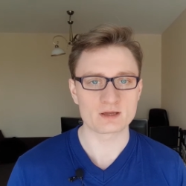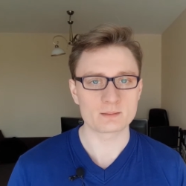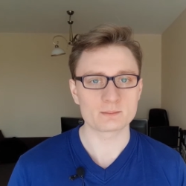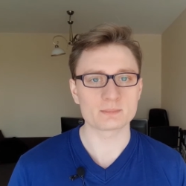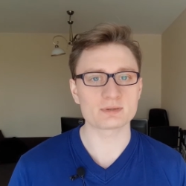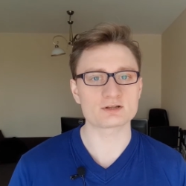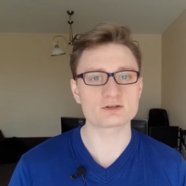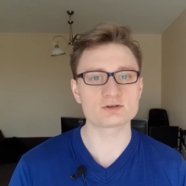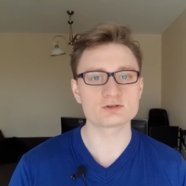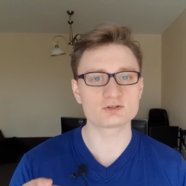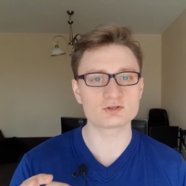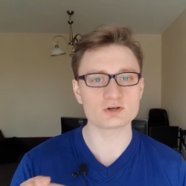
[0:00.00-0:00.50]

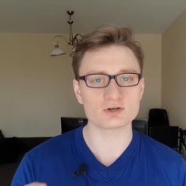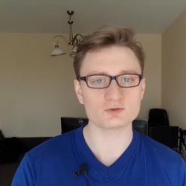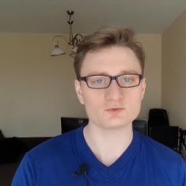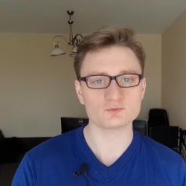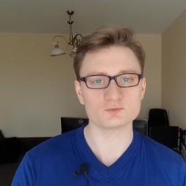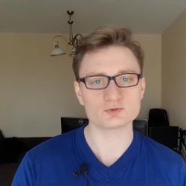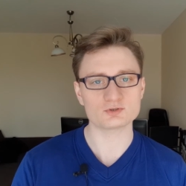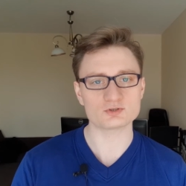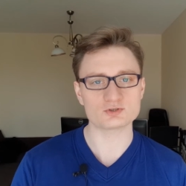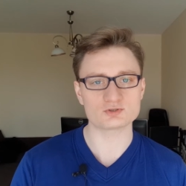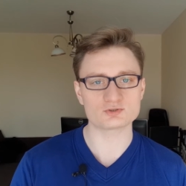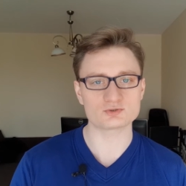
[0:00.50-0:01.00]
but you don't
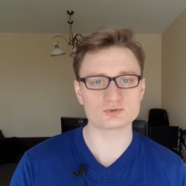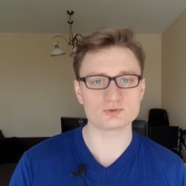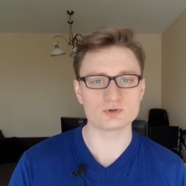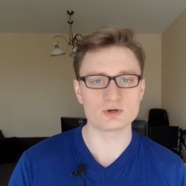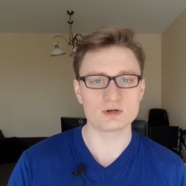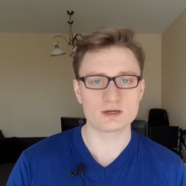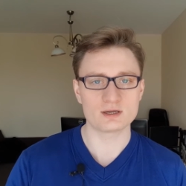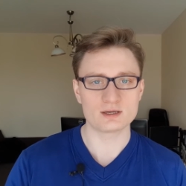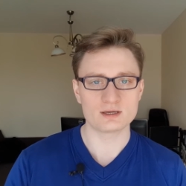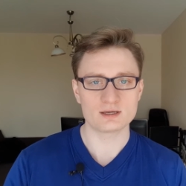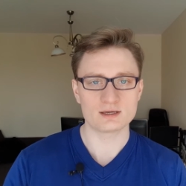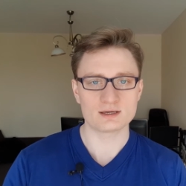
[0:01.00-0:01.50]
want
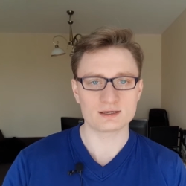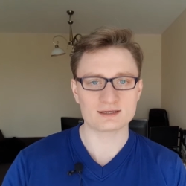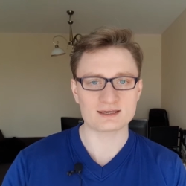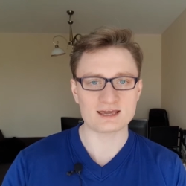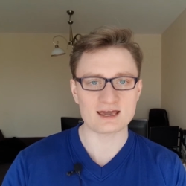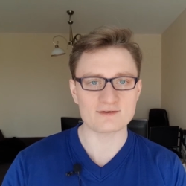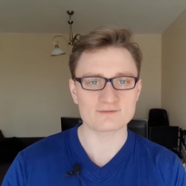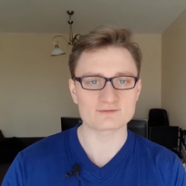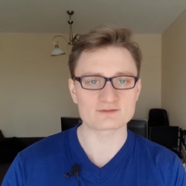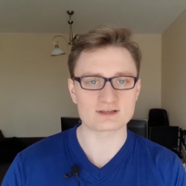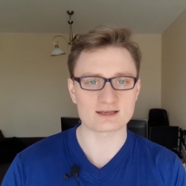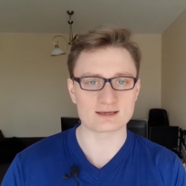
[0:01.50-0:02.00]
to
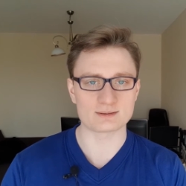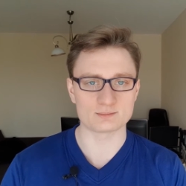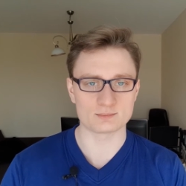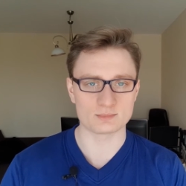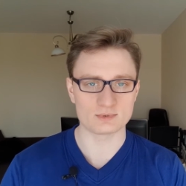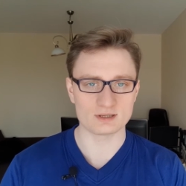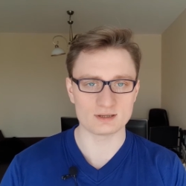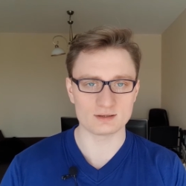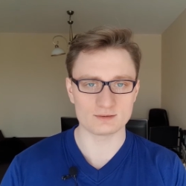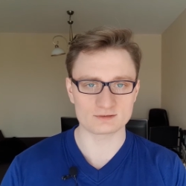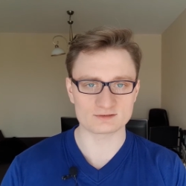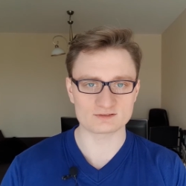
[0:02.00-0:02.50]
have them
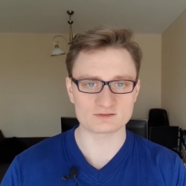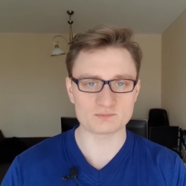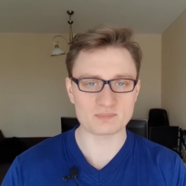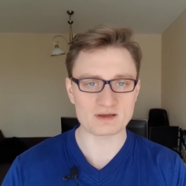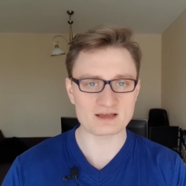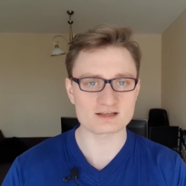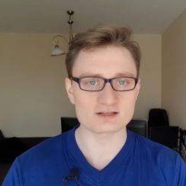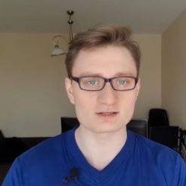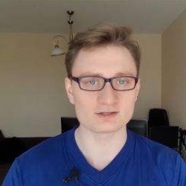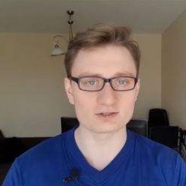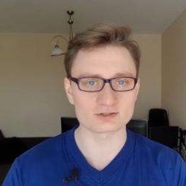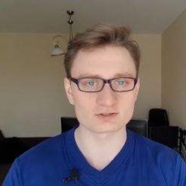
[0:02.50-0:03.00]

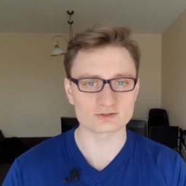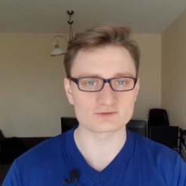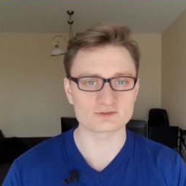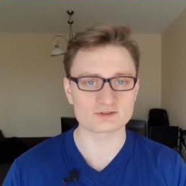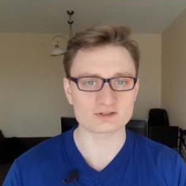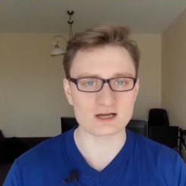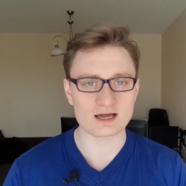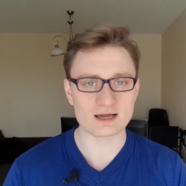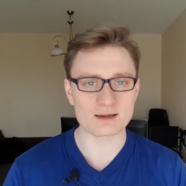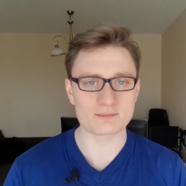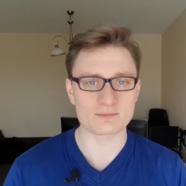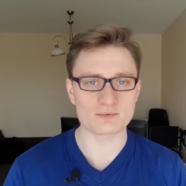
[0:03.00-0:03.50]
spend a lot of
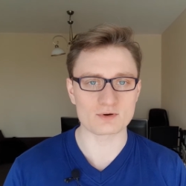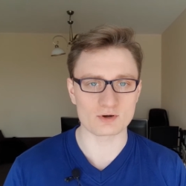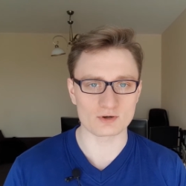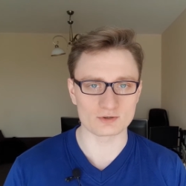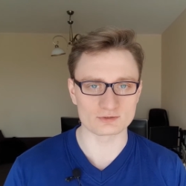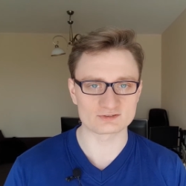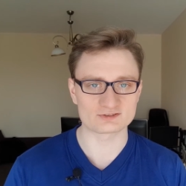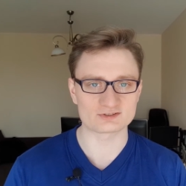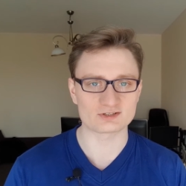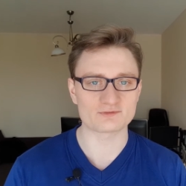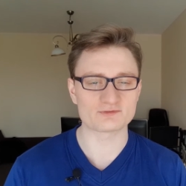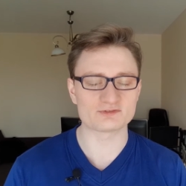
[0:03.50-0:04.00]
time
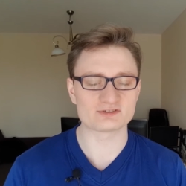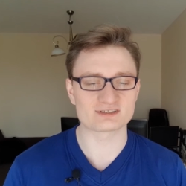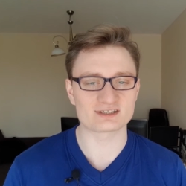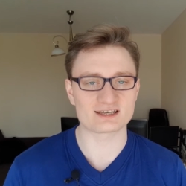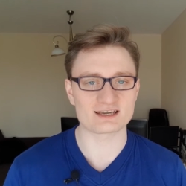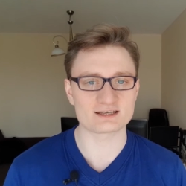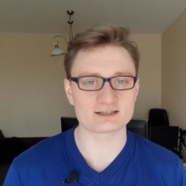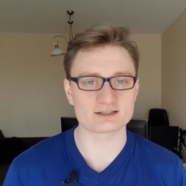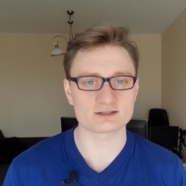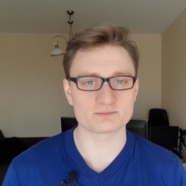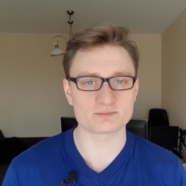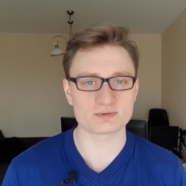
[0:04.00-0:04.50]
on
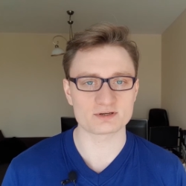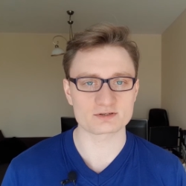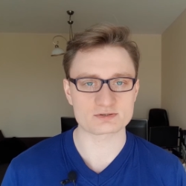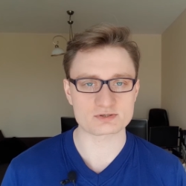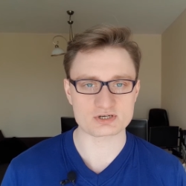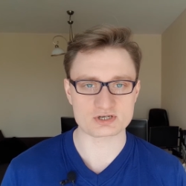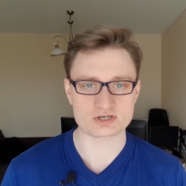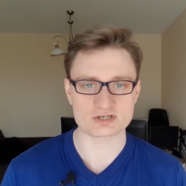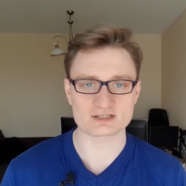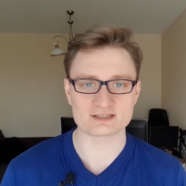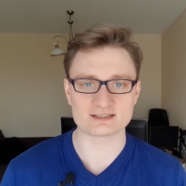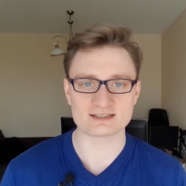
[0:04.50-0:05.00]
sophisticated
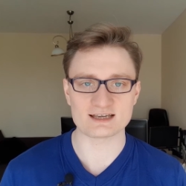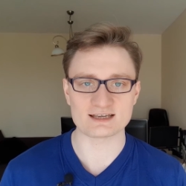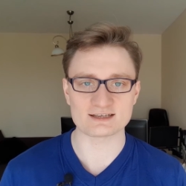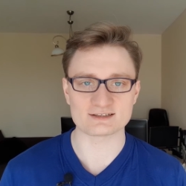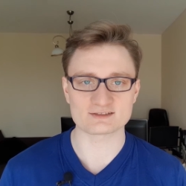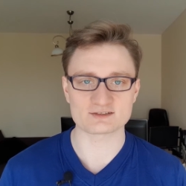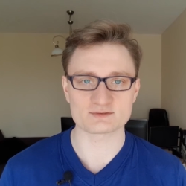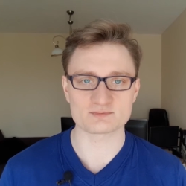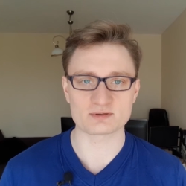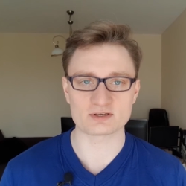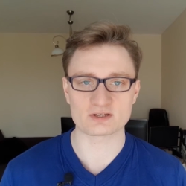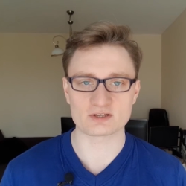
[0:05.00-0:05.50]
penetration
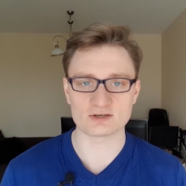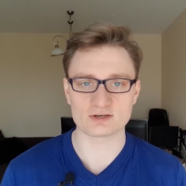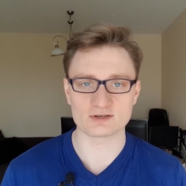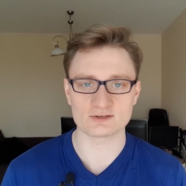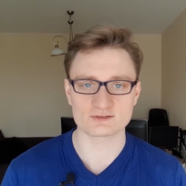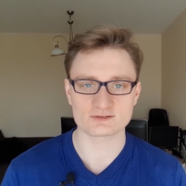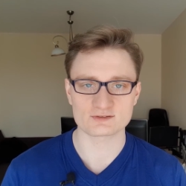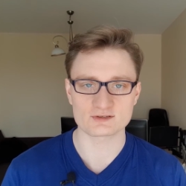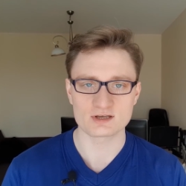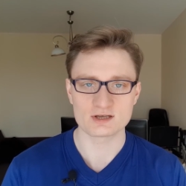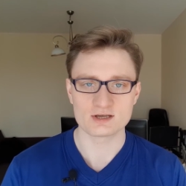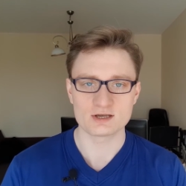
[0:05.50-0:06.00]
tests
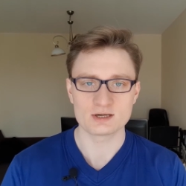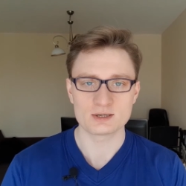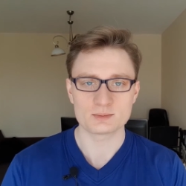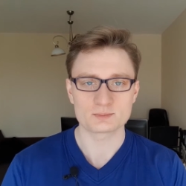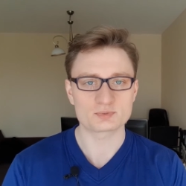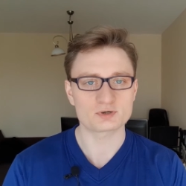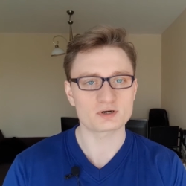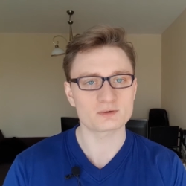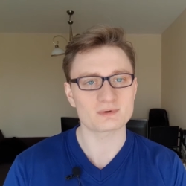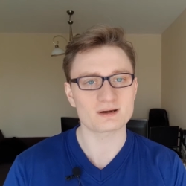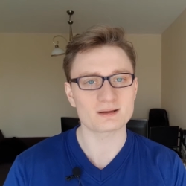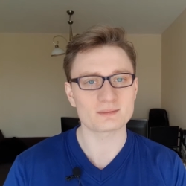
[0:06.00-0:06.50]
because
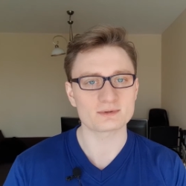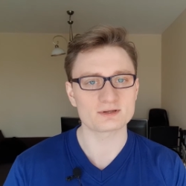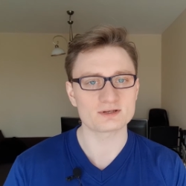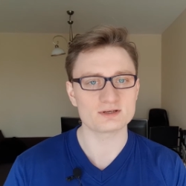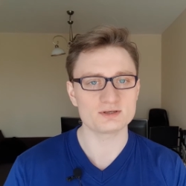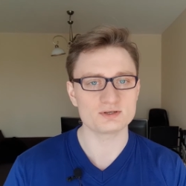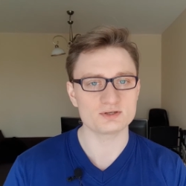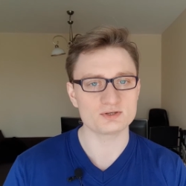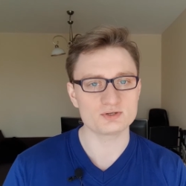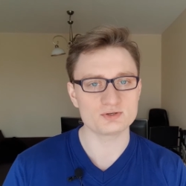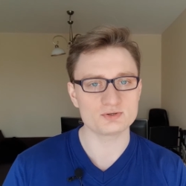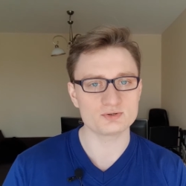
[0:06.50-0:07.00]
probably
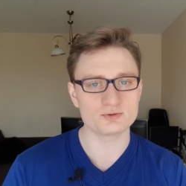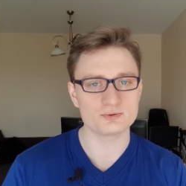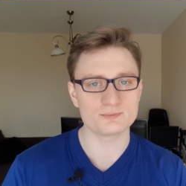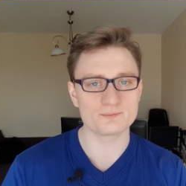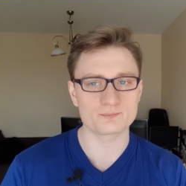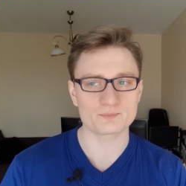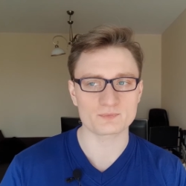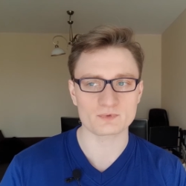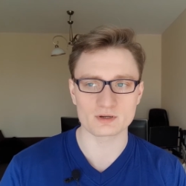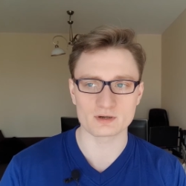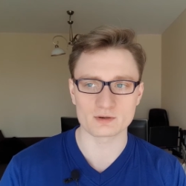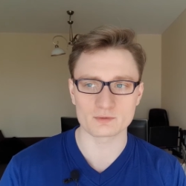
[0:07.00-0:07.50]

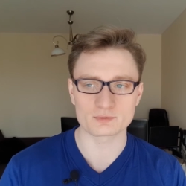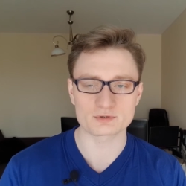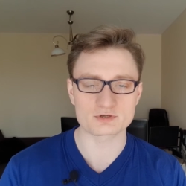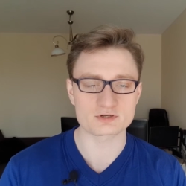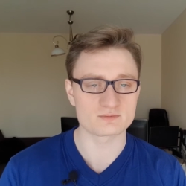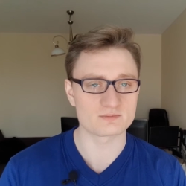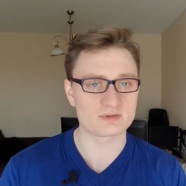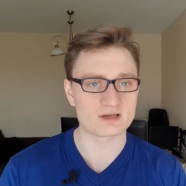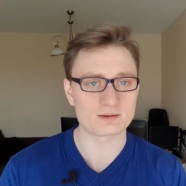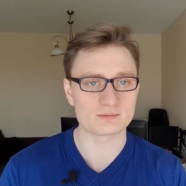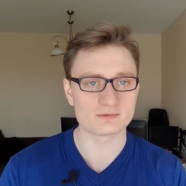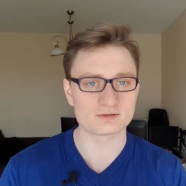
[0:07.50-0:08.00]
you uh,
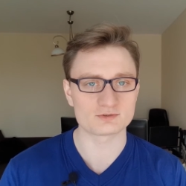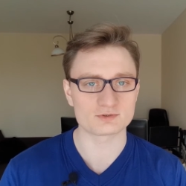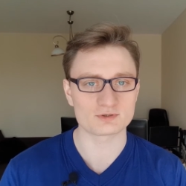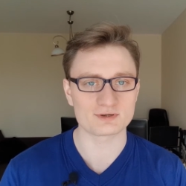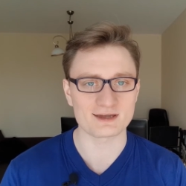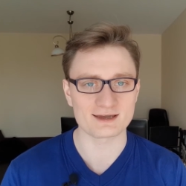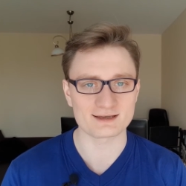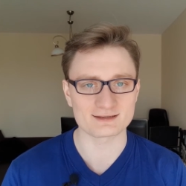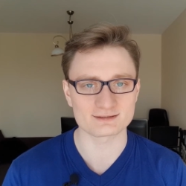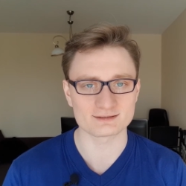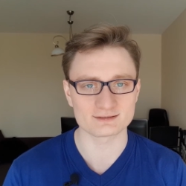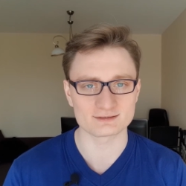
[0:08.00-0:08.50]
wouldn't be able to
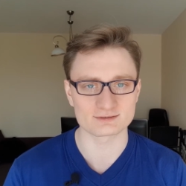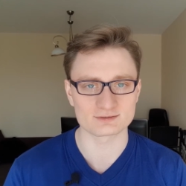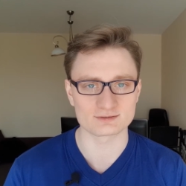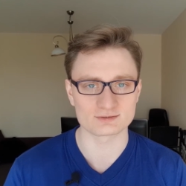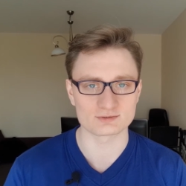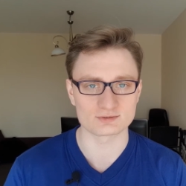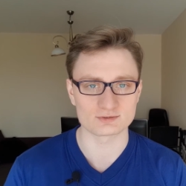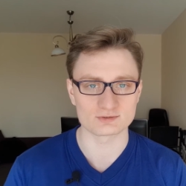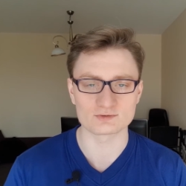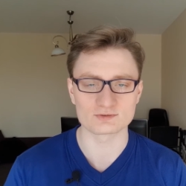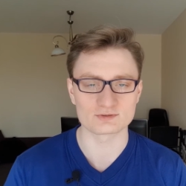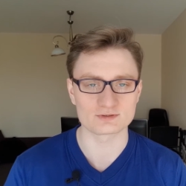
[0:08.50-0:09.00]
handle
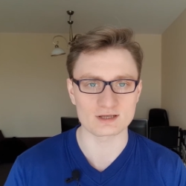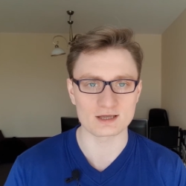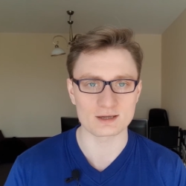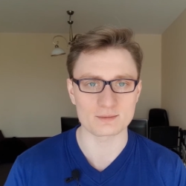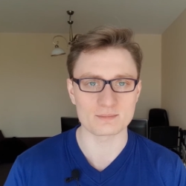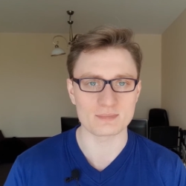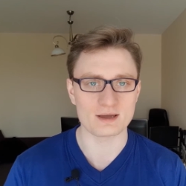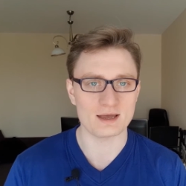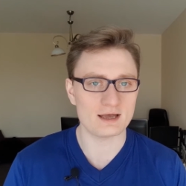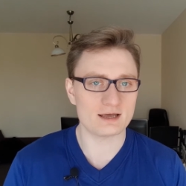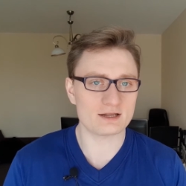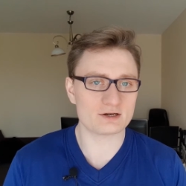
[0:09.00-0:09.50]

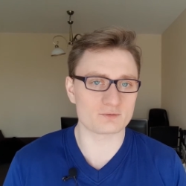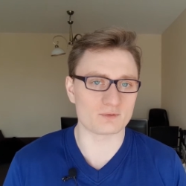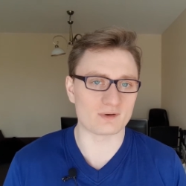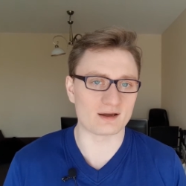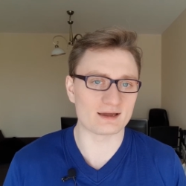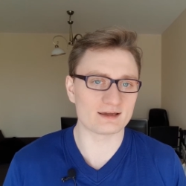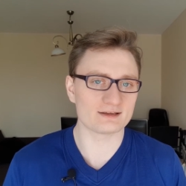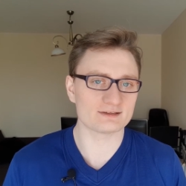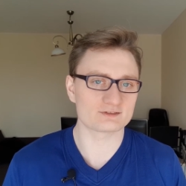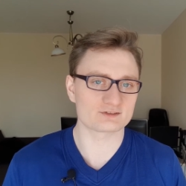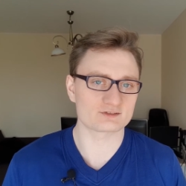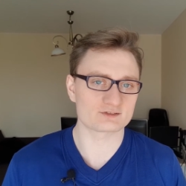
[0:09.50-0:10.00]
them
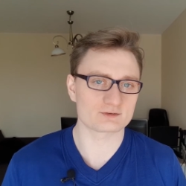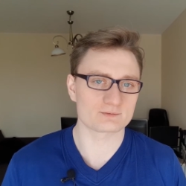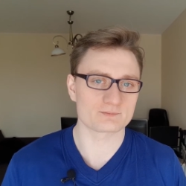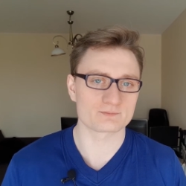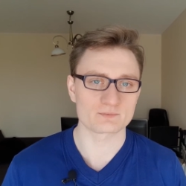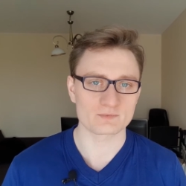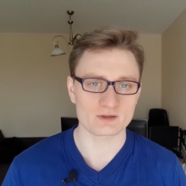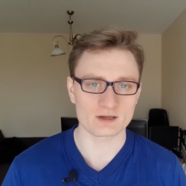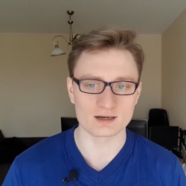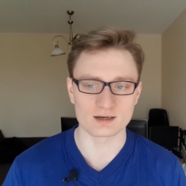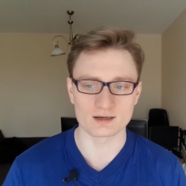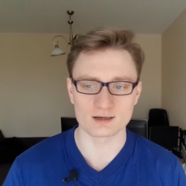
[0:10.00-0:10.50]
anyways
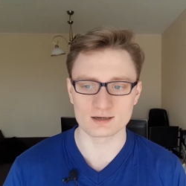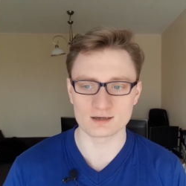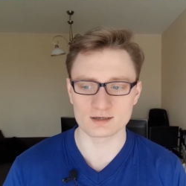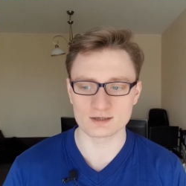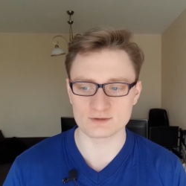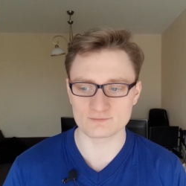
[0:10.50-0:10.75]
uh,